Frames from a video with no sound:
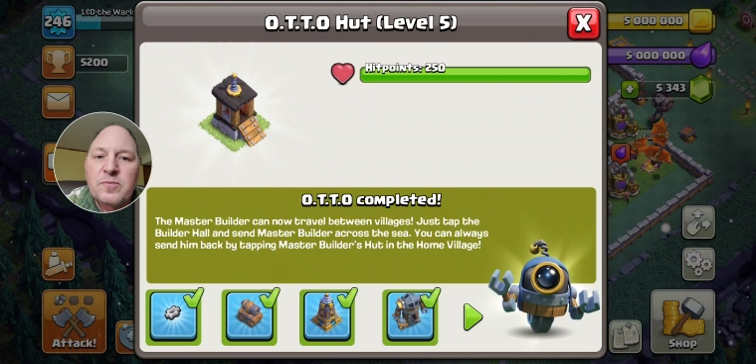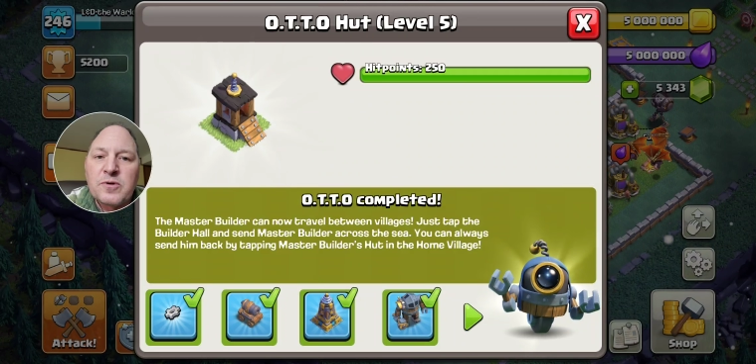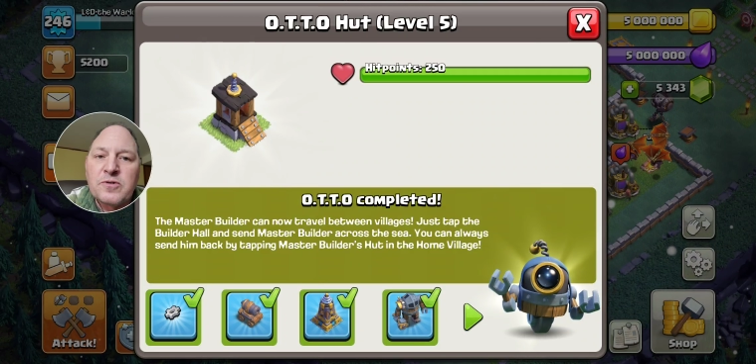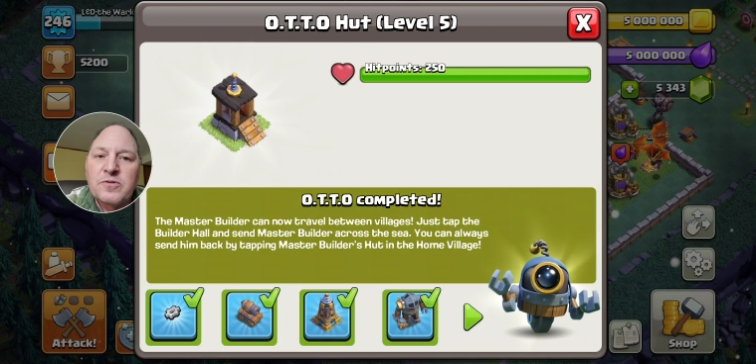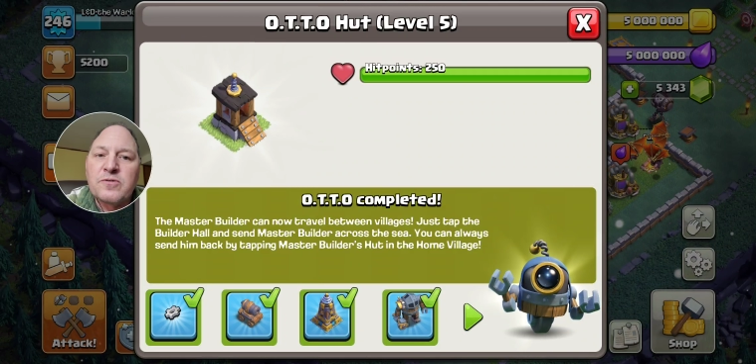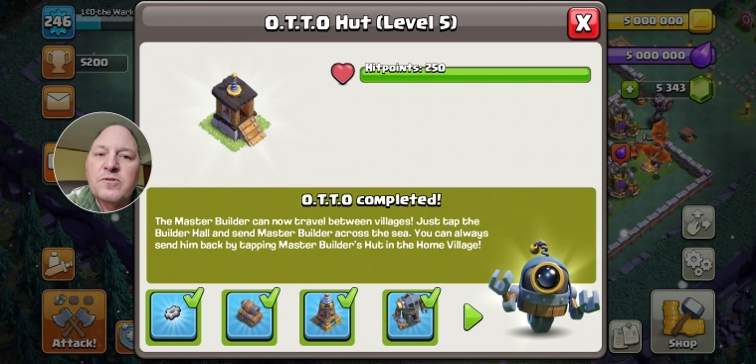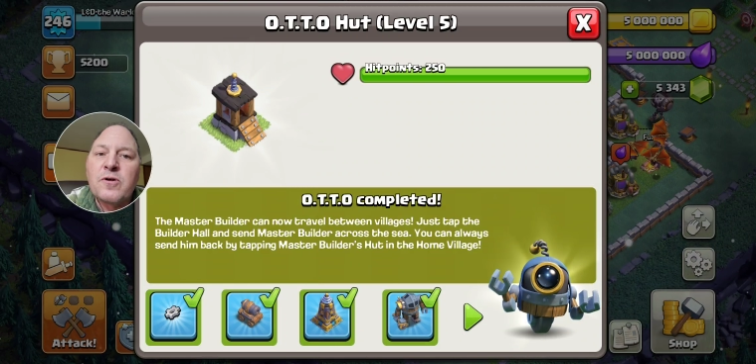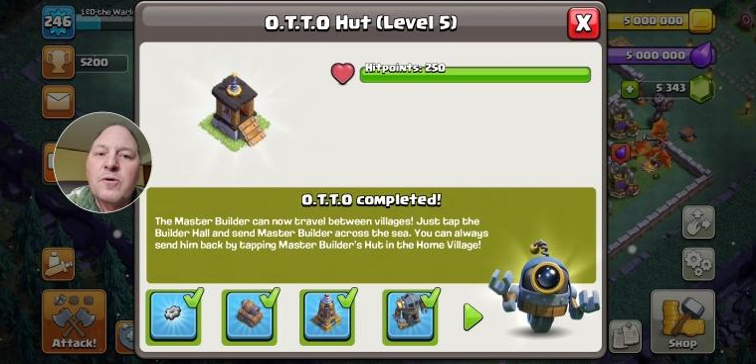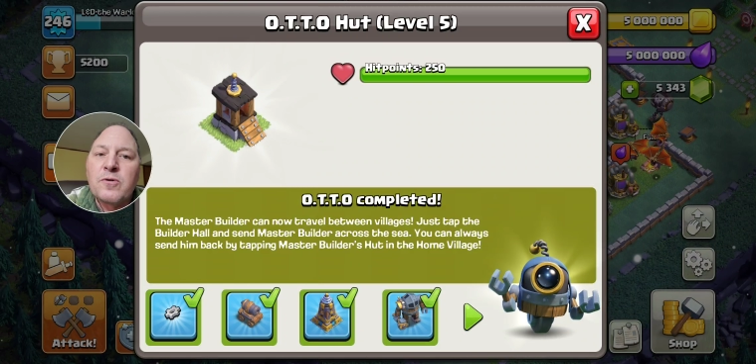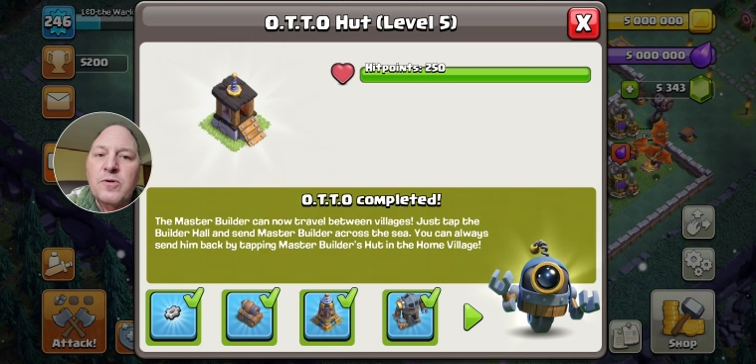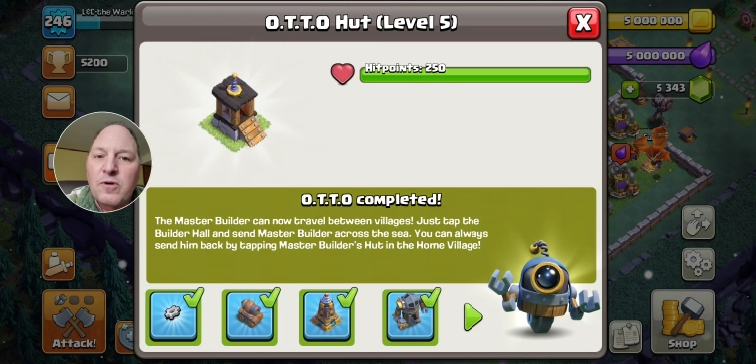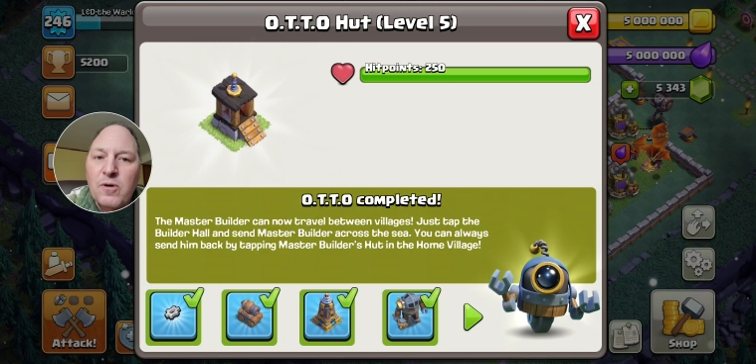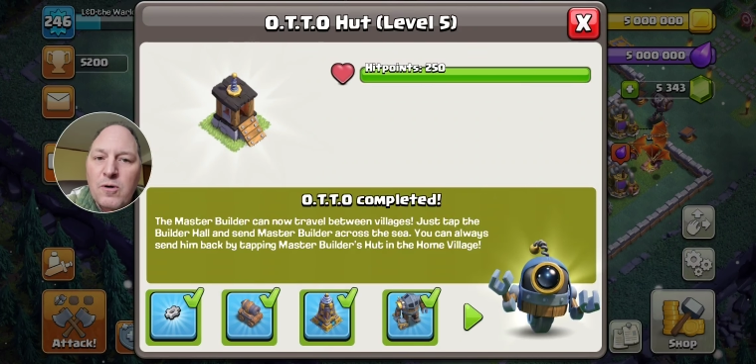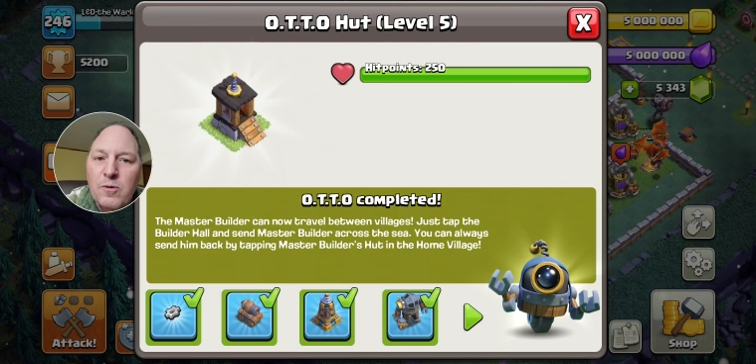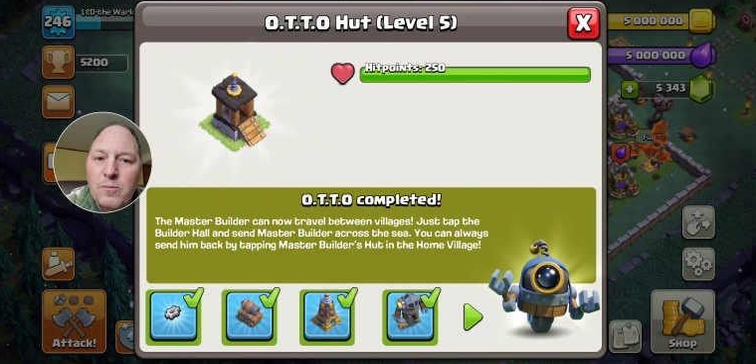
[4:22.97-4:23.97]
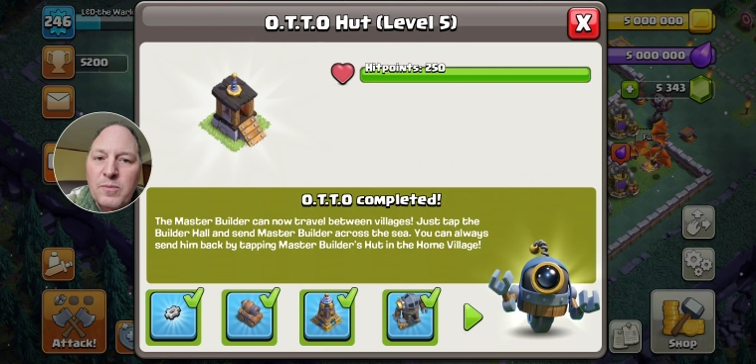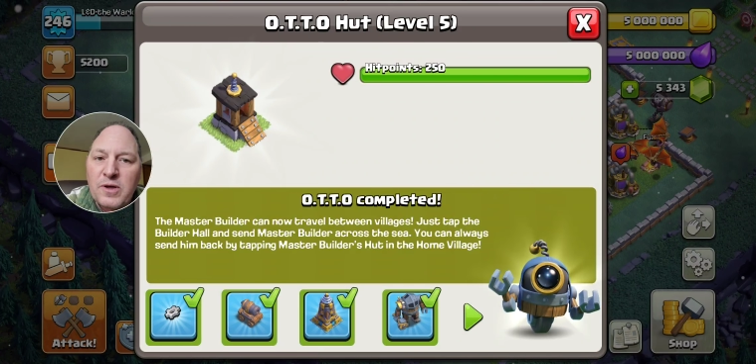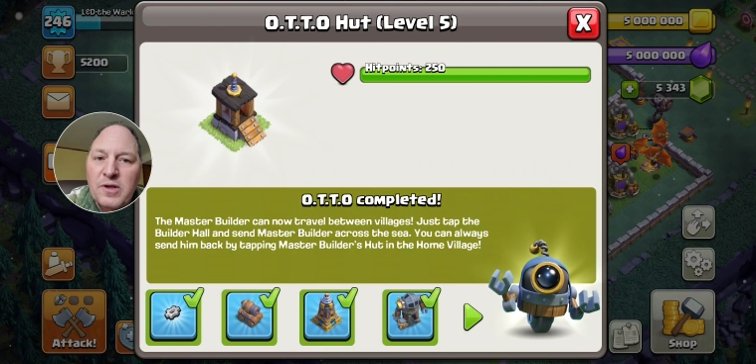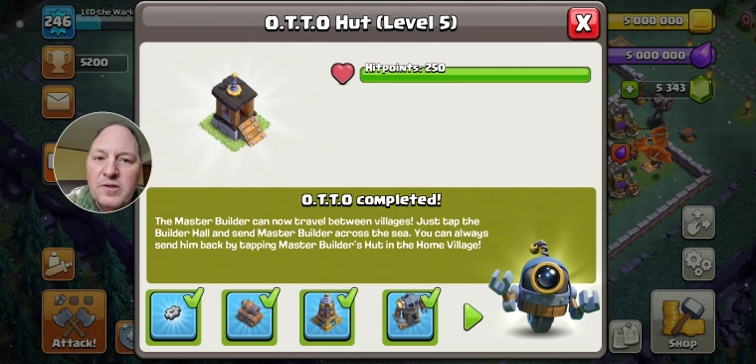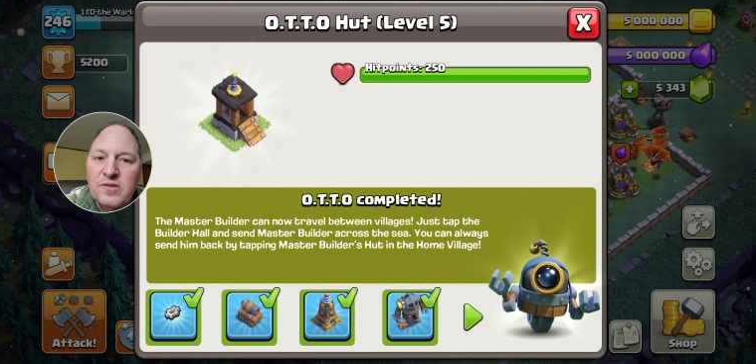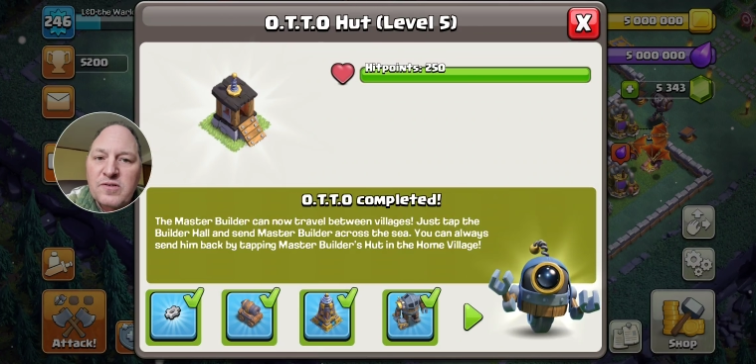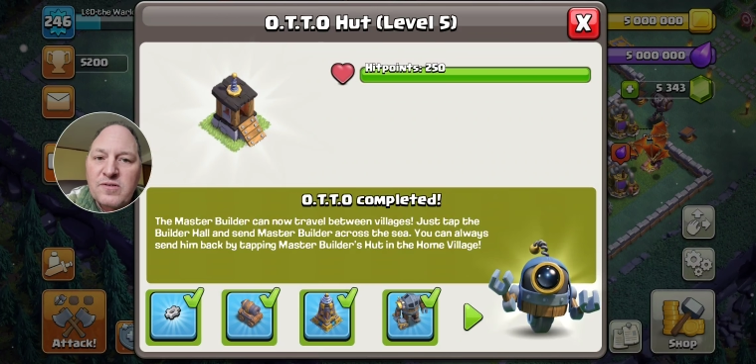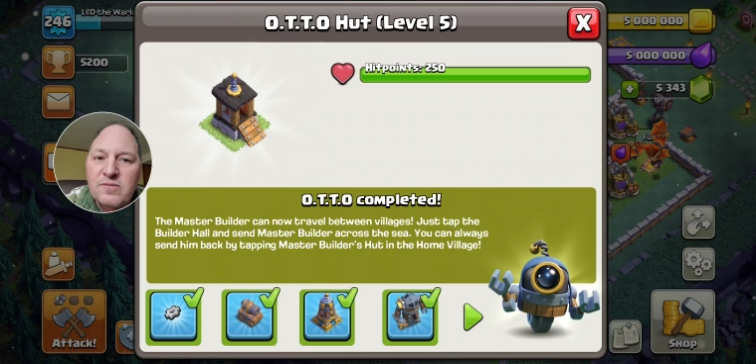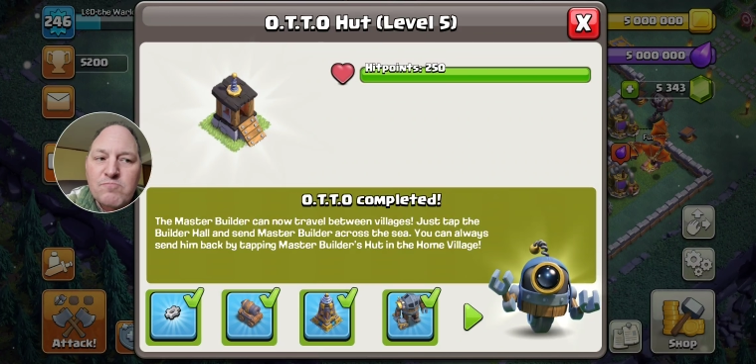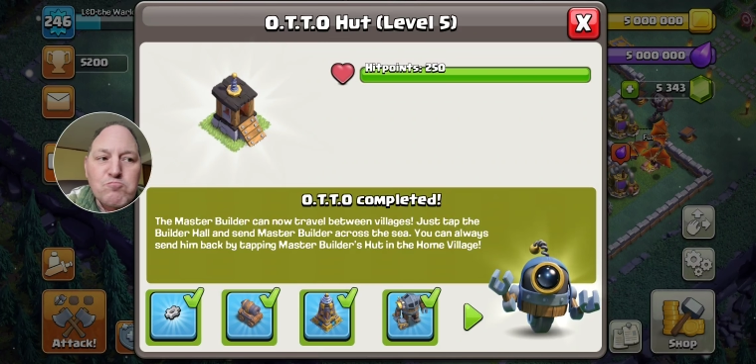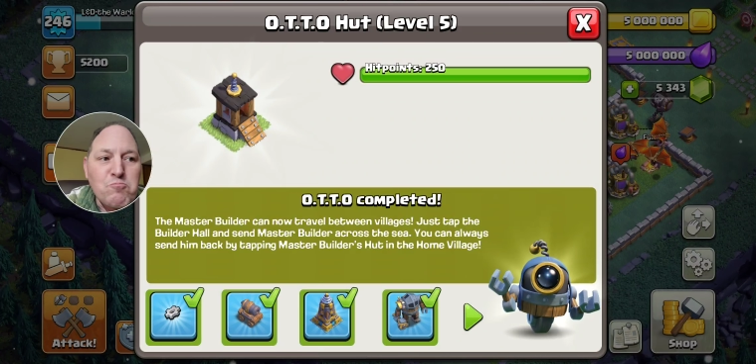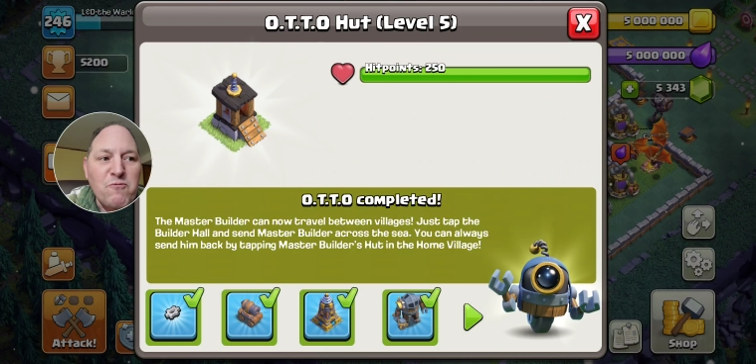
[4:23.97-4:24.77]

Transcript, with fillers: builder to go to your home base